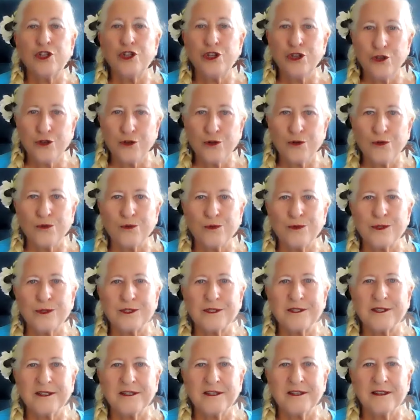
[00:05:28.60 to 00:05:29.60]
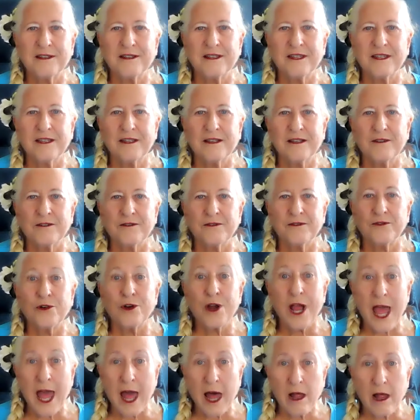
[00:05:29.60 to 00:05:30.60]
to use
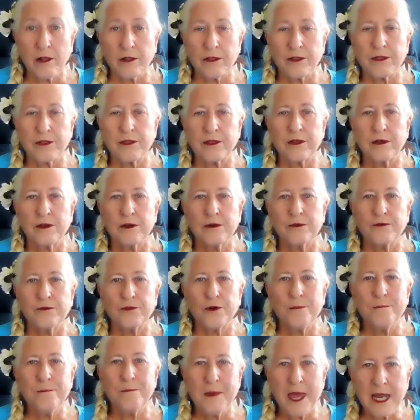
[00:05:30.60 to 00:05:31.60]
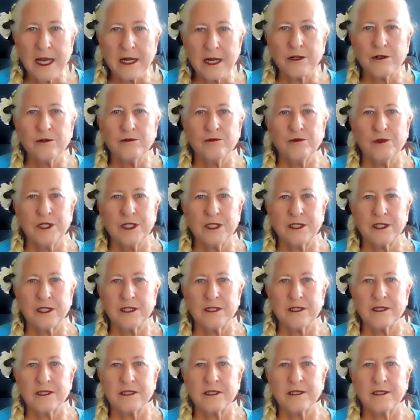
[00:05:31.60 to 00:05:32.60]
for health, for medical
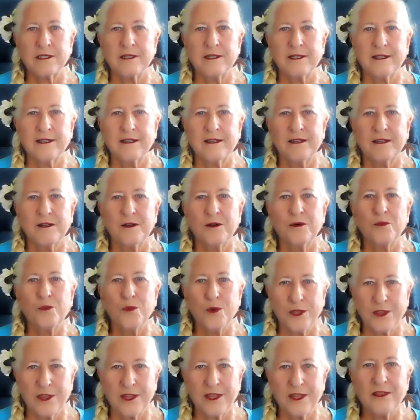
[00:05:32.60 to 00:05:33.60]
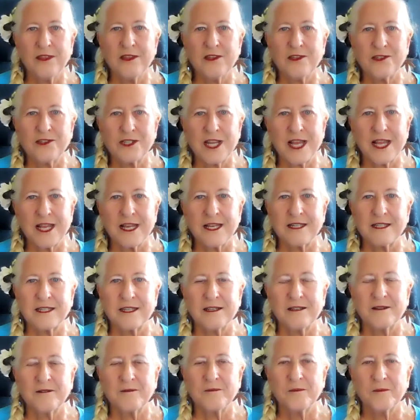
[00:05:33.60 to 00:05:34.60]
reasons within the state.
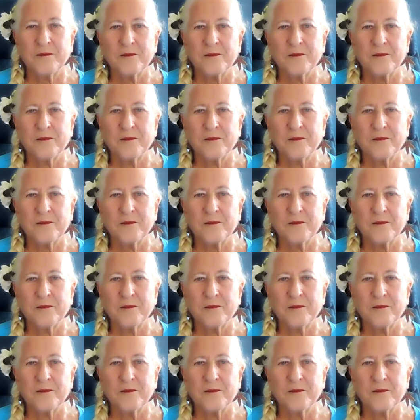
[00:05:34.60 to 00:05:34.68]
